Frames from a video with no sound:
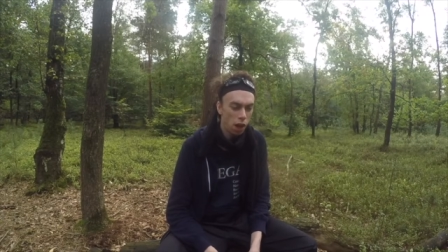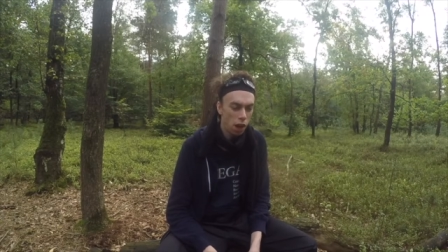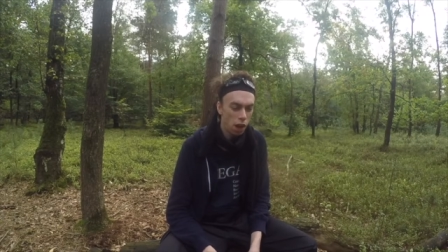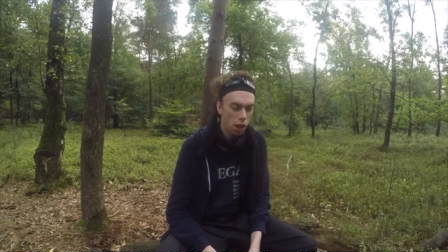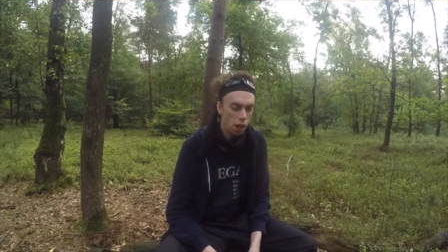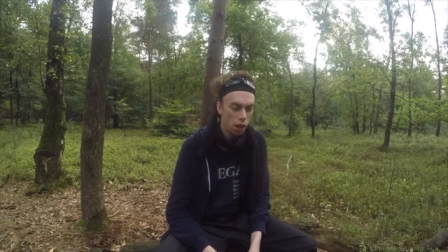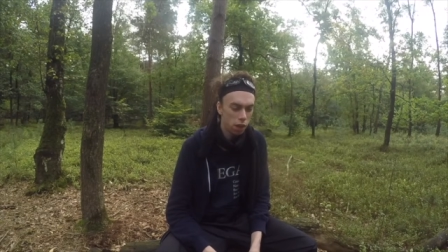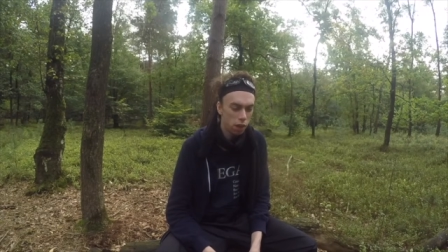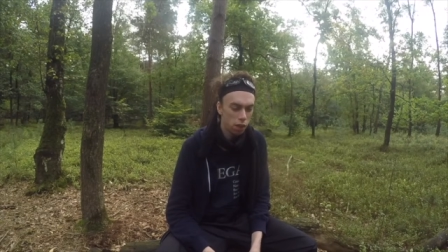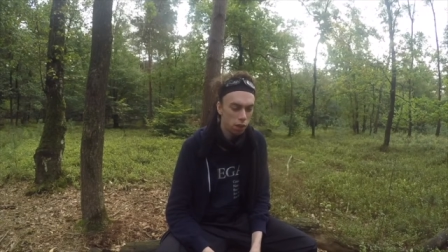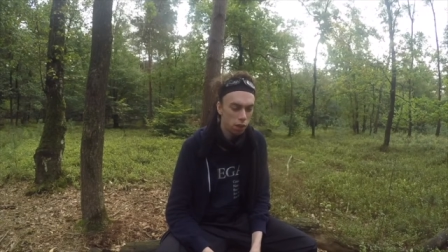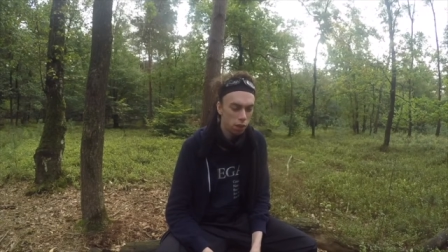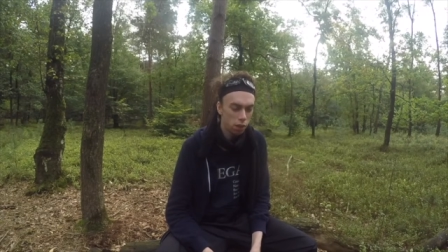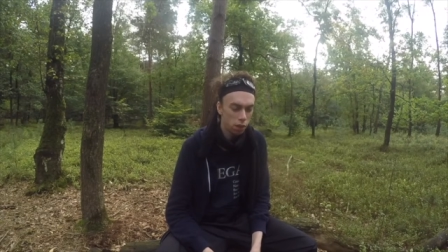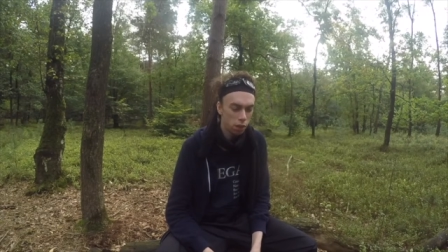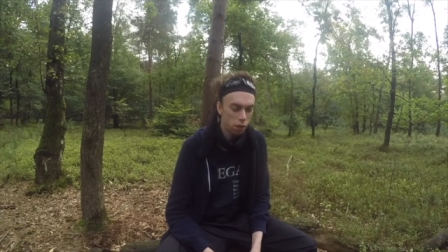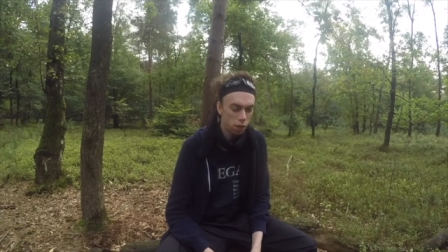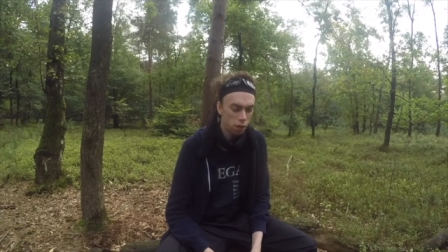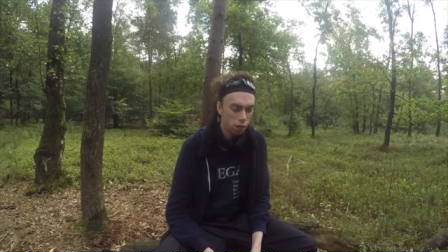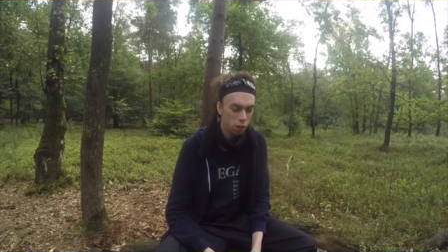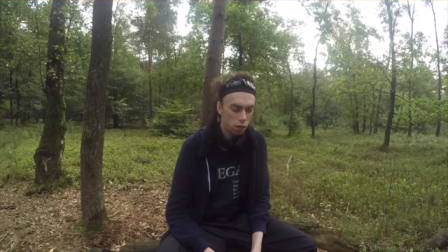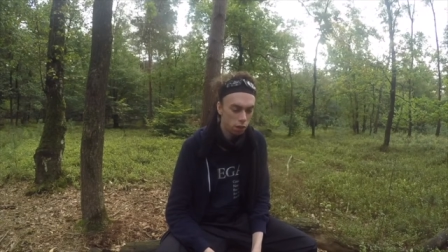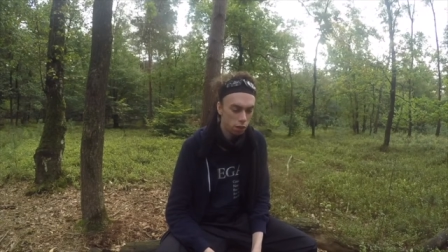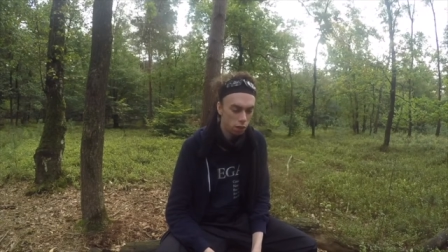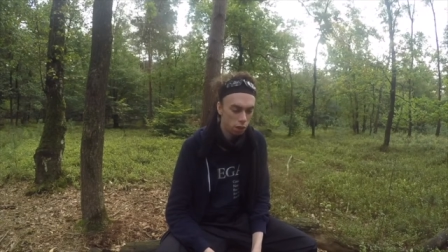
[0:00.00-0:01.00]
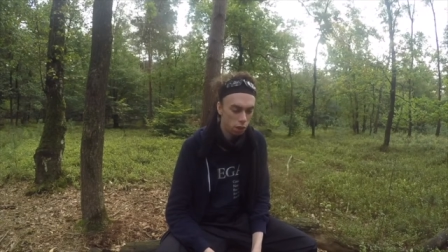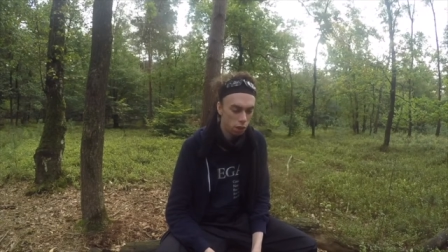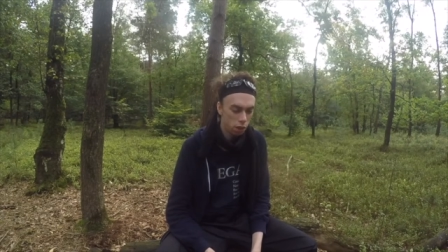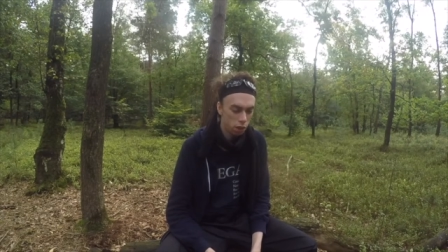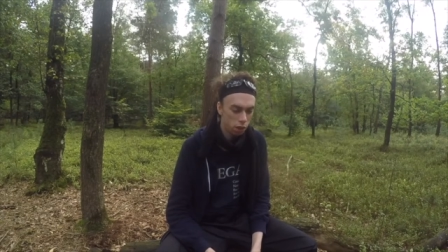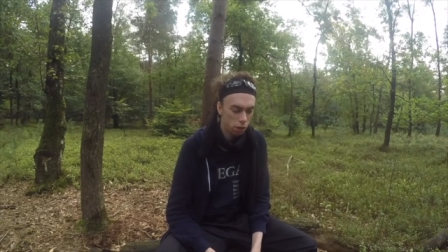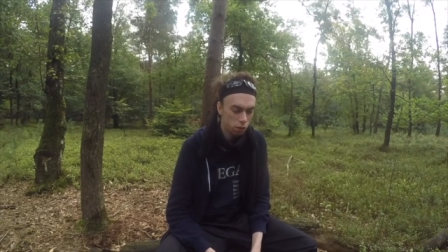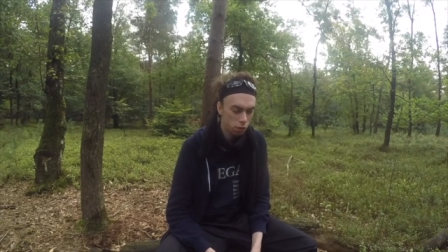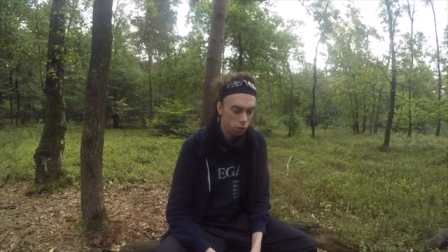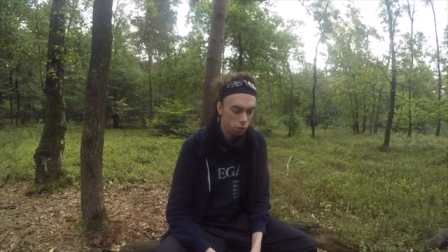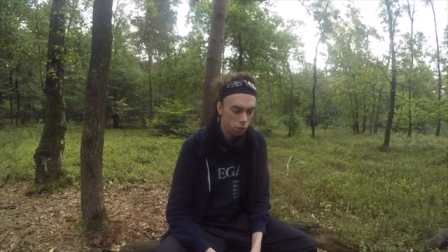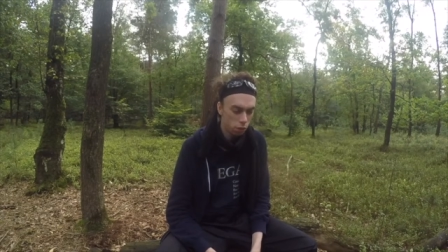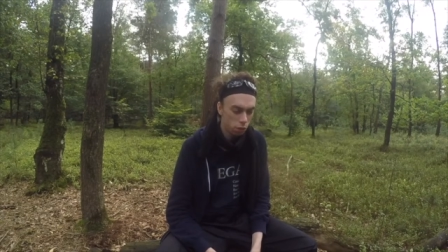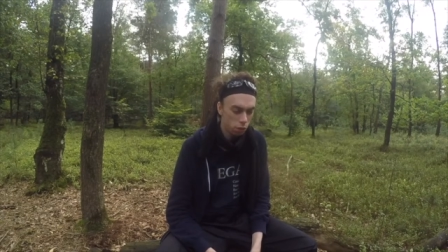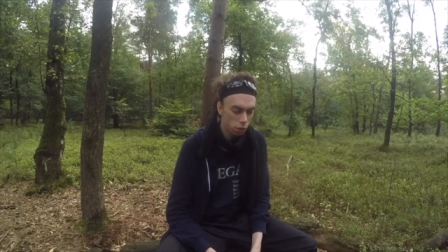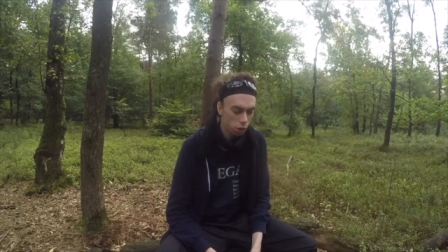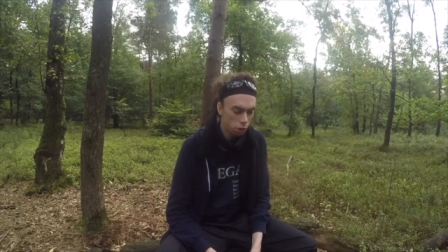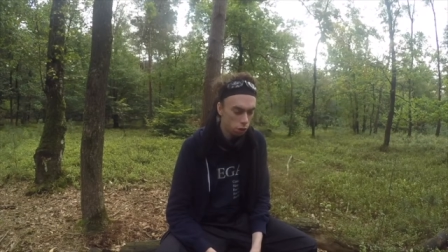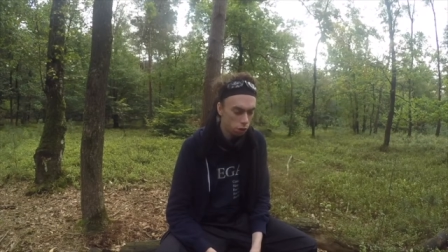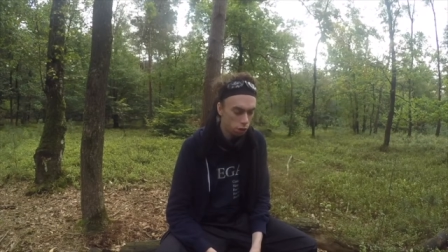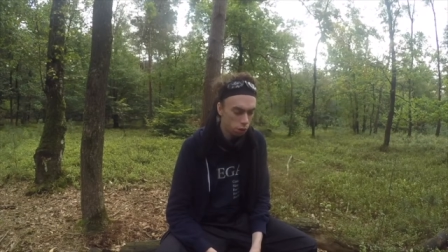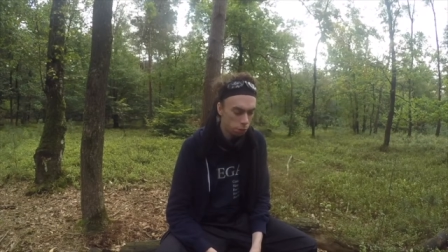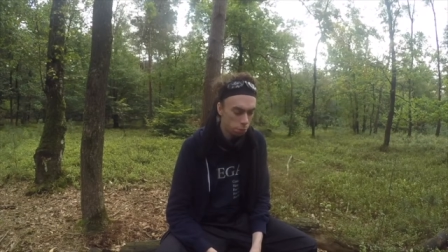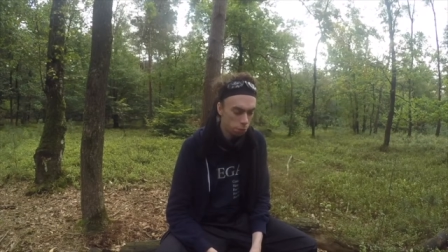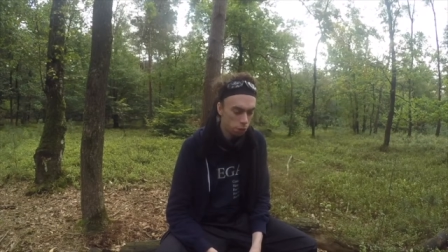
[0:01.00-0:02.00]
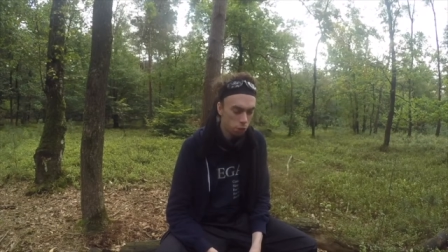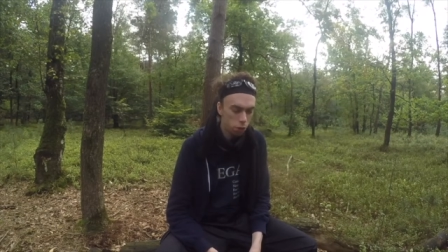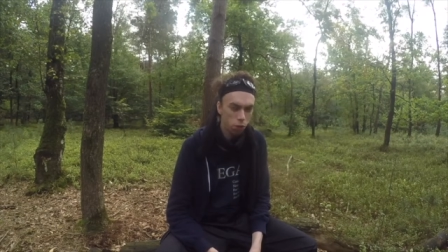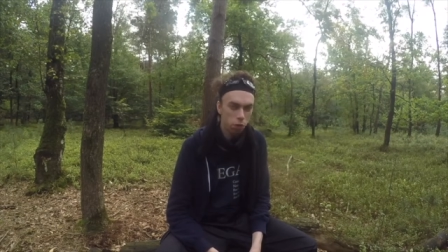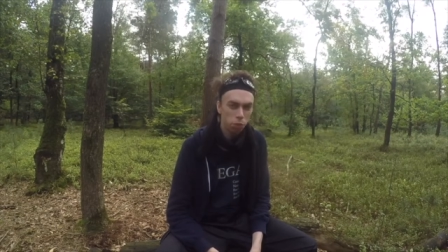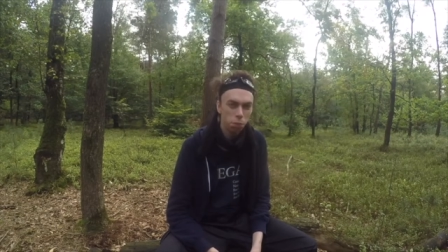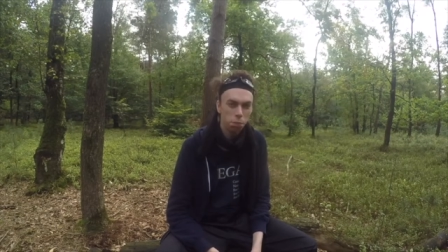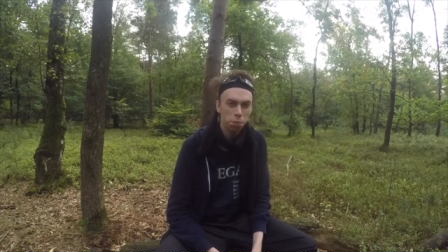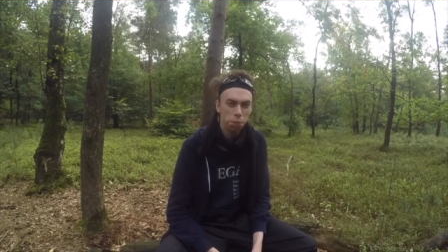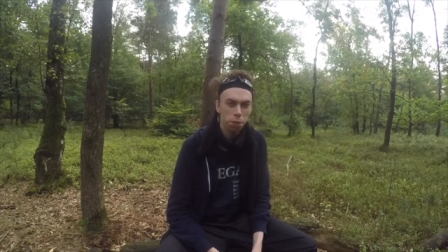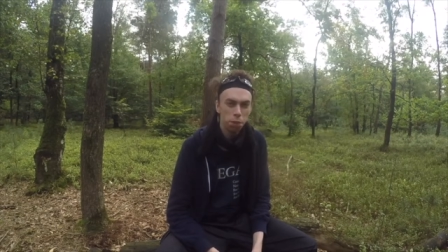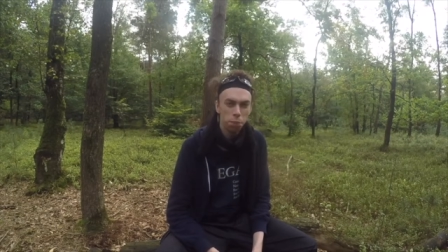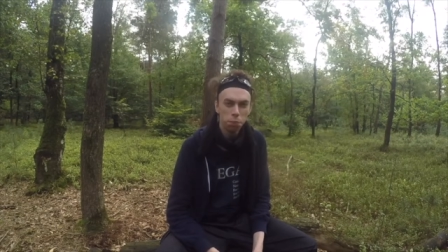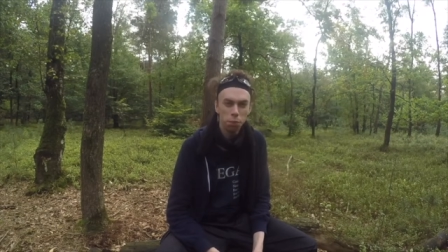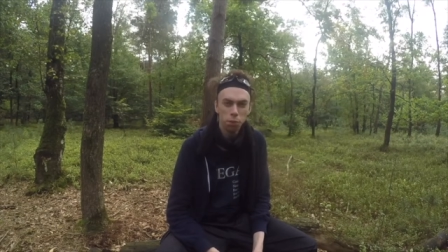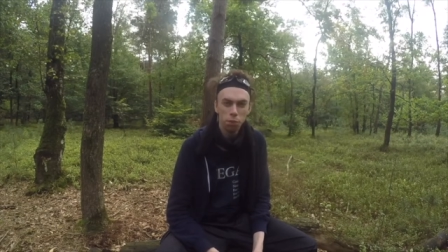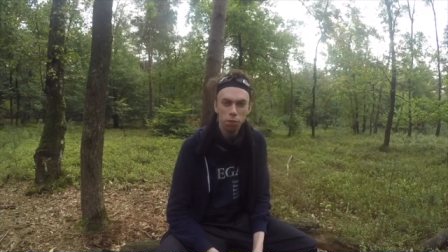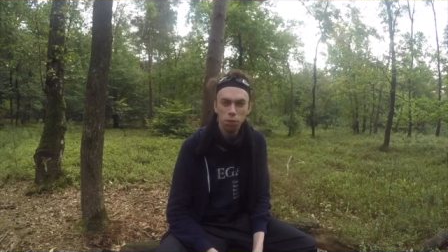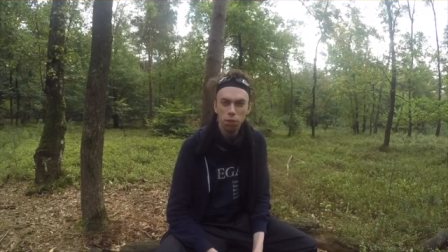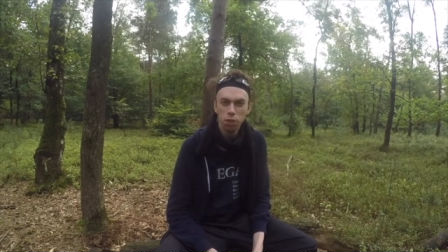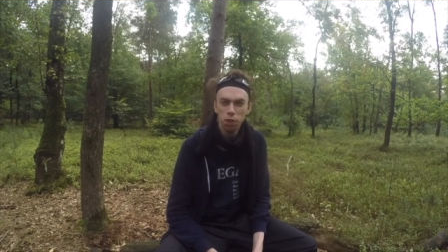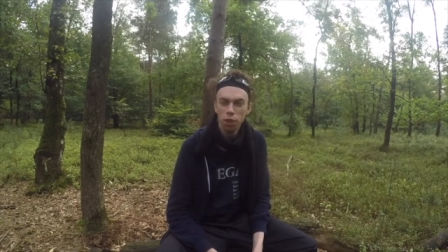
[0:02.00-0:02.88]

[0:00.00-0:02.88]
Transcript: uh, uh, neurotypical people